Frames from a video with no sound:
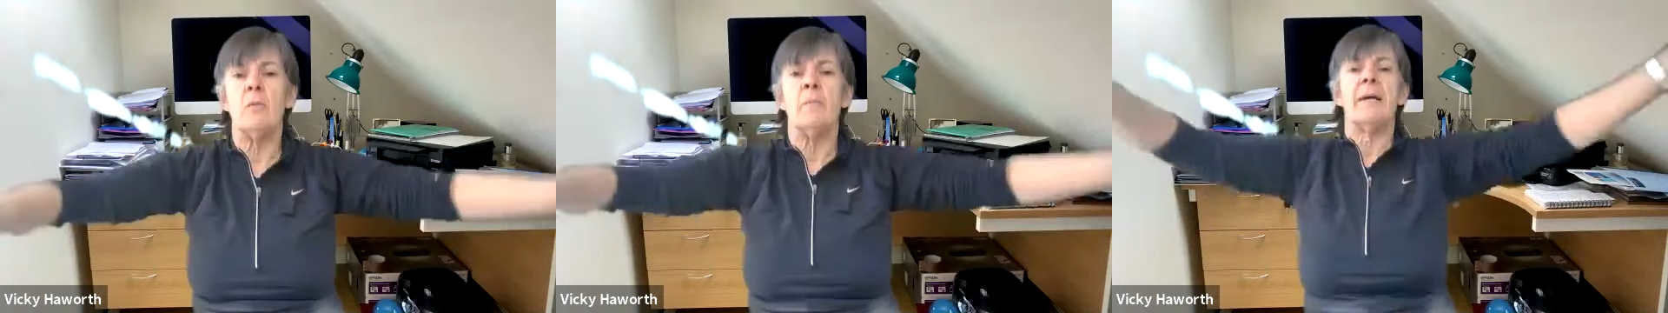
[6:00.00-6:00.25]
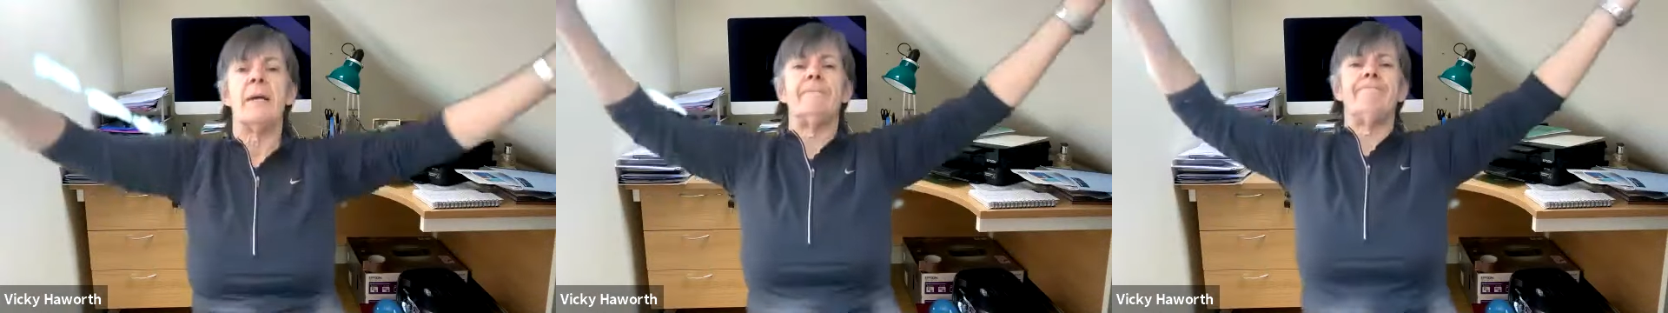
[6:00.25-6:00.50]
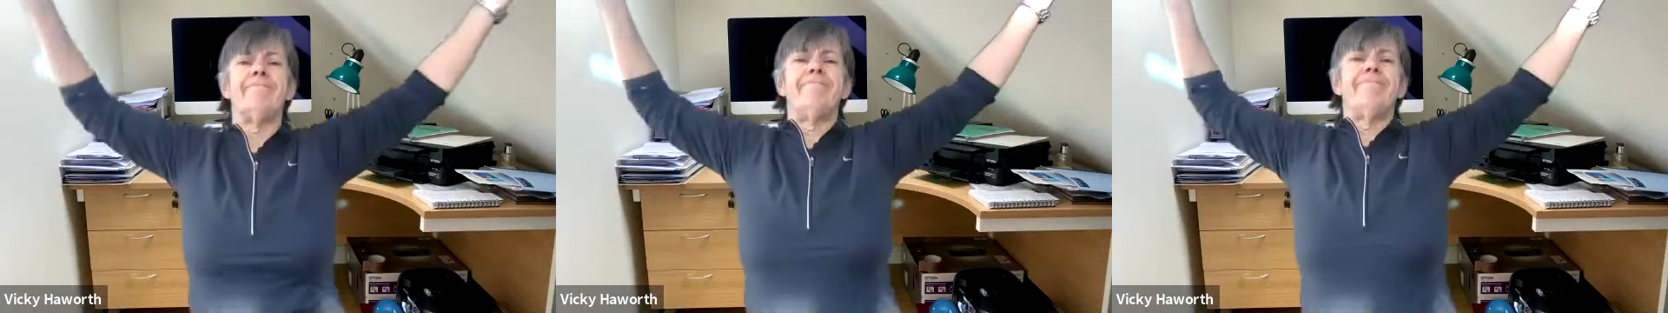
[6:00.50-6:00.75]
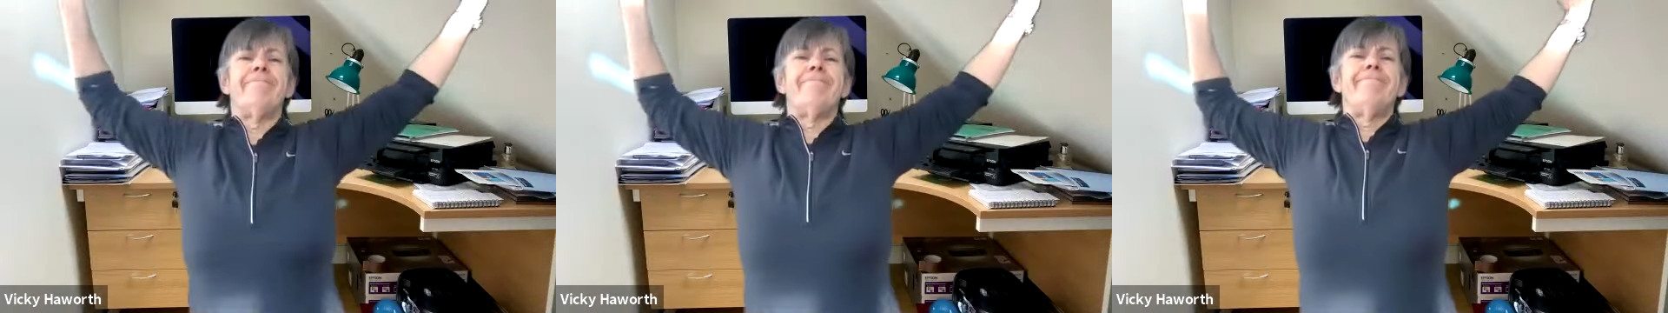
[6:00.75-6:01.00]
your back.
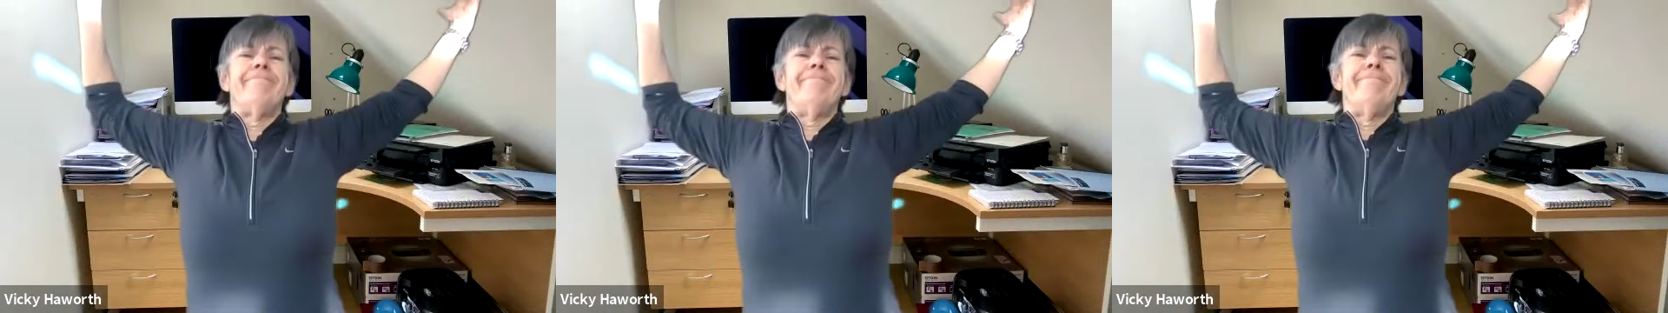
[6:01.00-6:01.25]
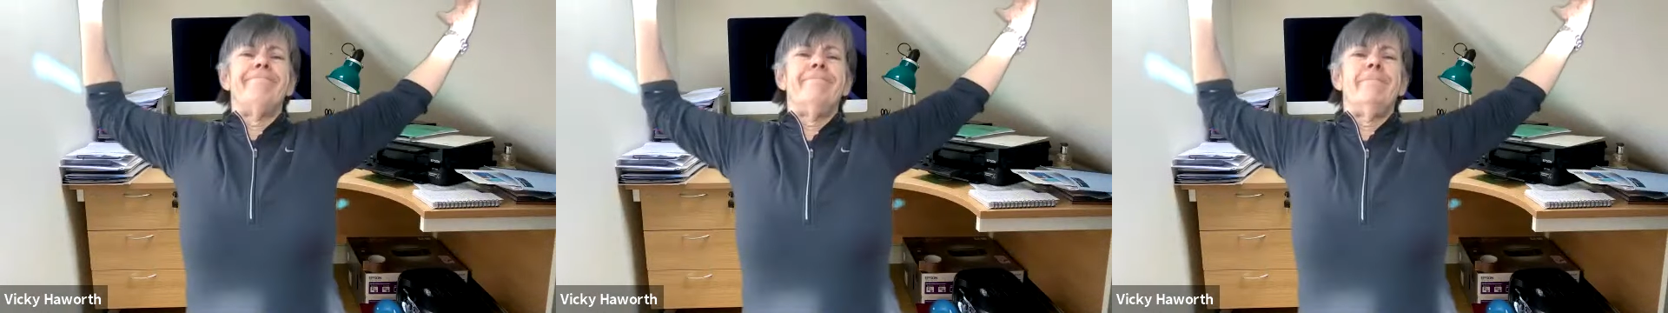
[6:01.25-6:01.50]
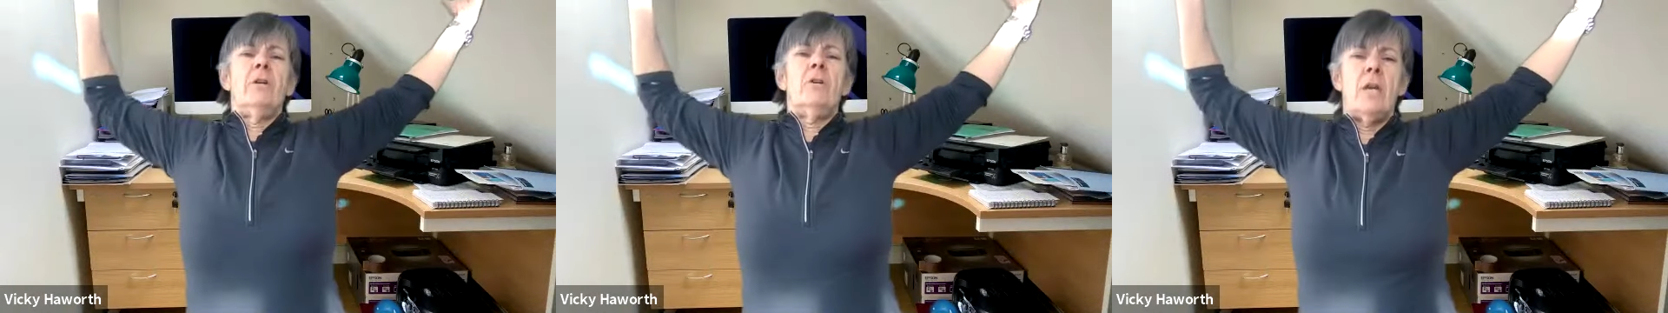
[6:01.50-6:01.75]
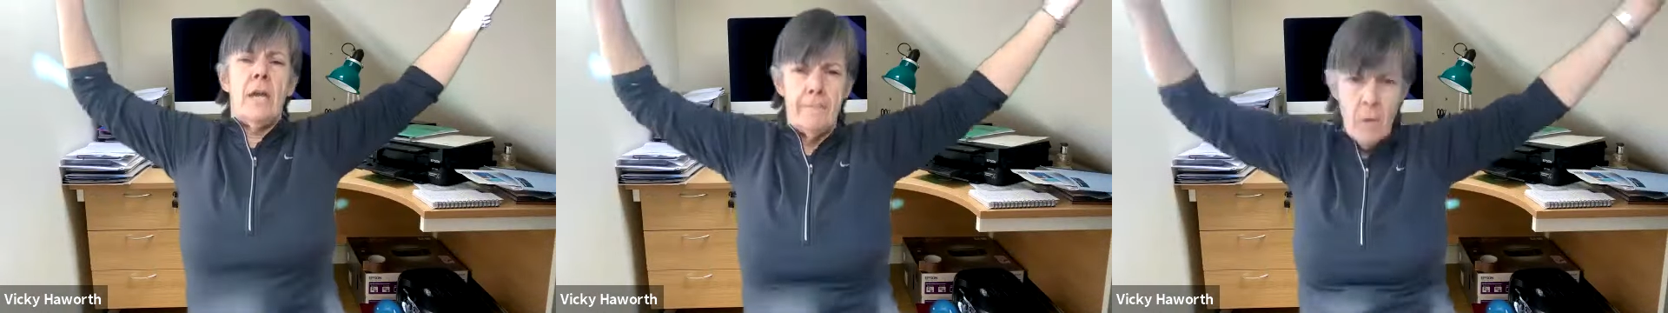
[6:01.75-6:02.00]

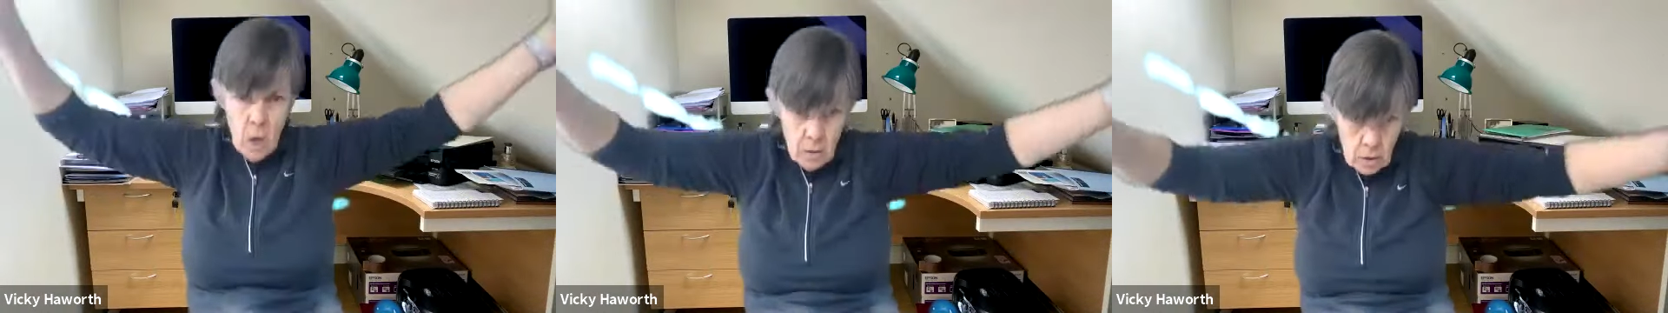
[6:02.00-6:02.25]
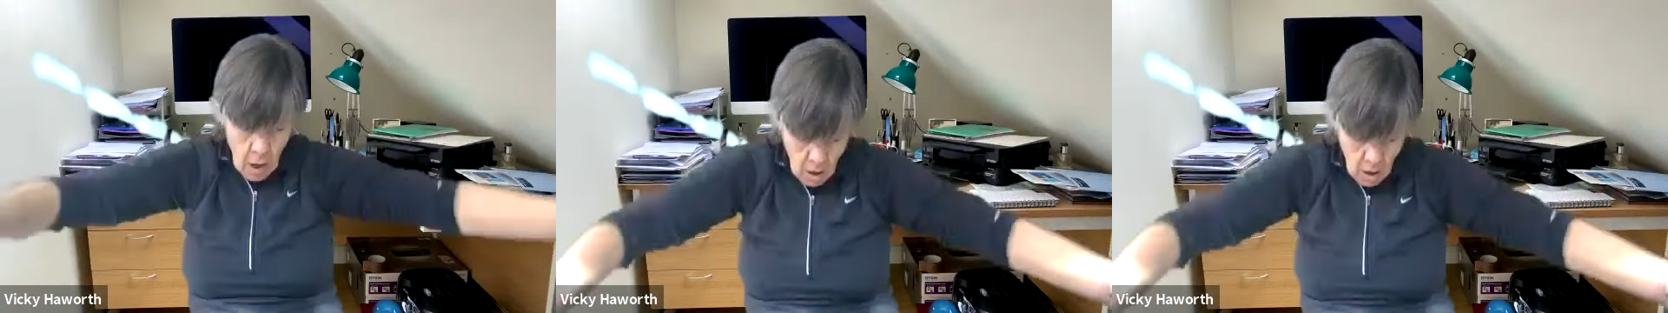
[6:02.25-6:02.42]
Okay, so